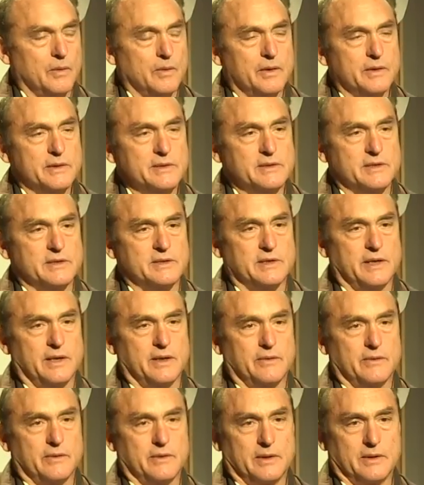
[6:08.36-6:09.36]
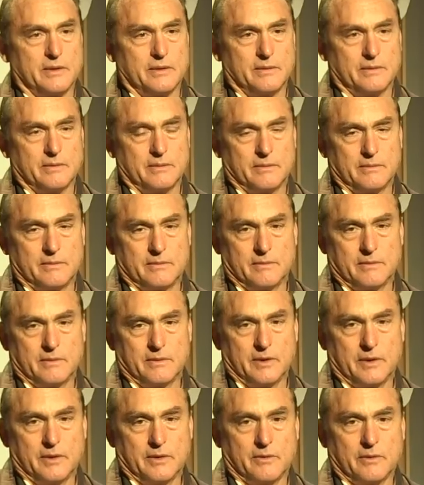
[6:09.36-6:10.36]
Where is the sacred in,
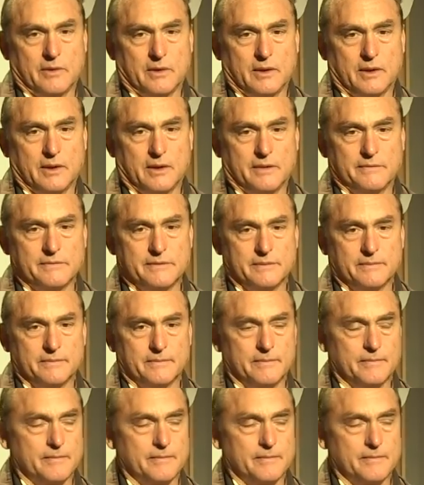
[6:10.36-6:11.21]
you know, our lives?